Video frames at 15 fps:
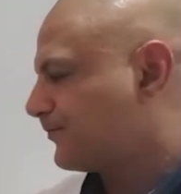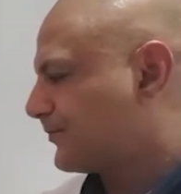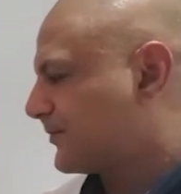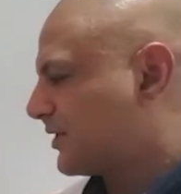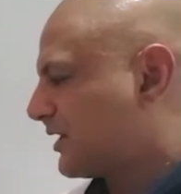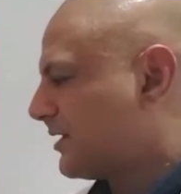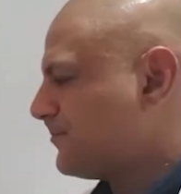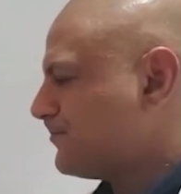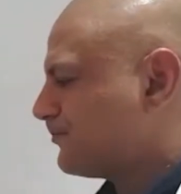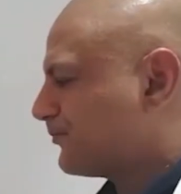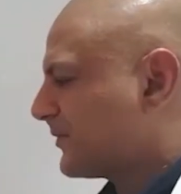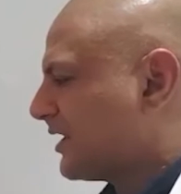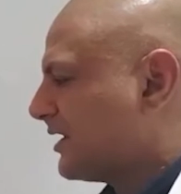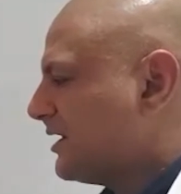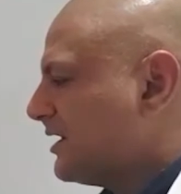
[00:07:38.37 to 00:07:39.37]
Okay,
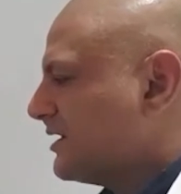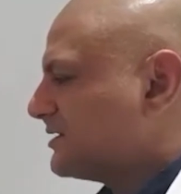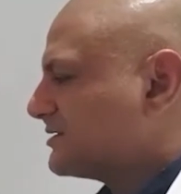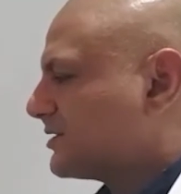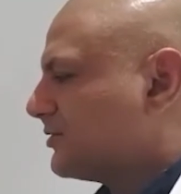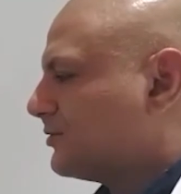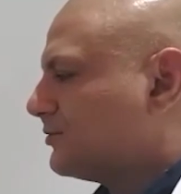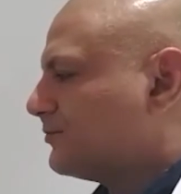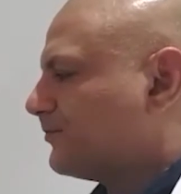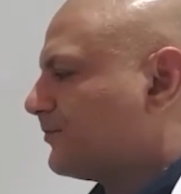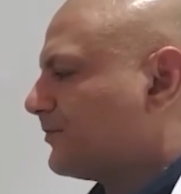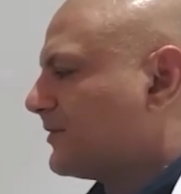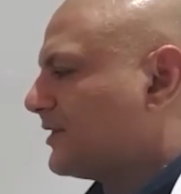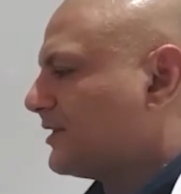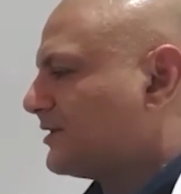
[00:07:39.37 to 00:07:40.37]
so
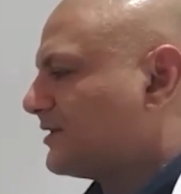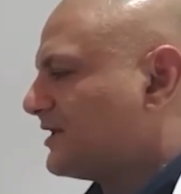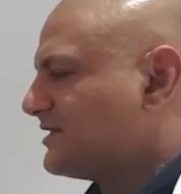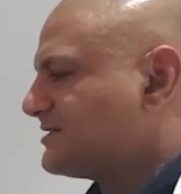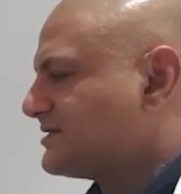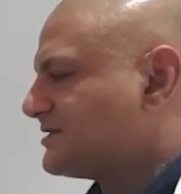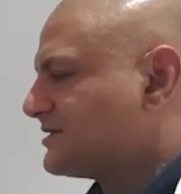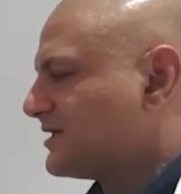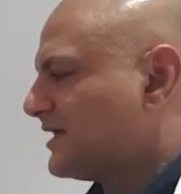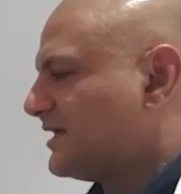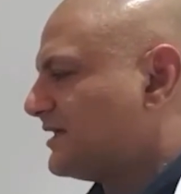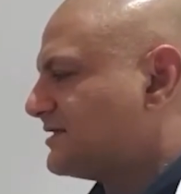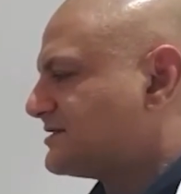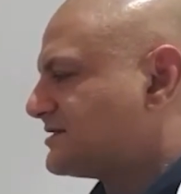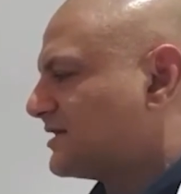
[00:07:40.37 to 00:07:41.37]
this
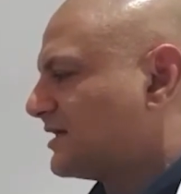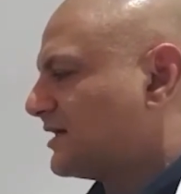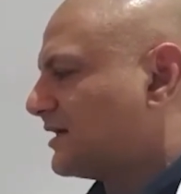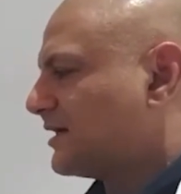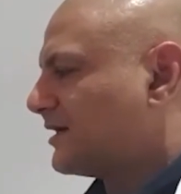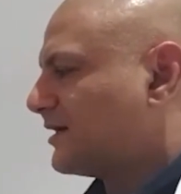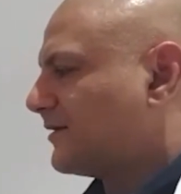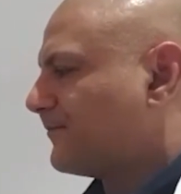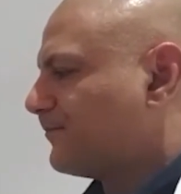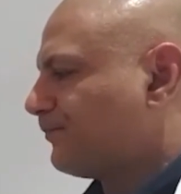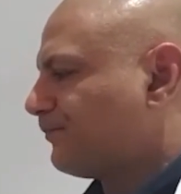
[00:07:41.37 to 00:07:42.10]
is the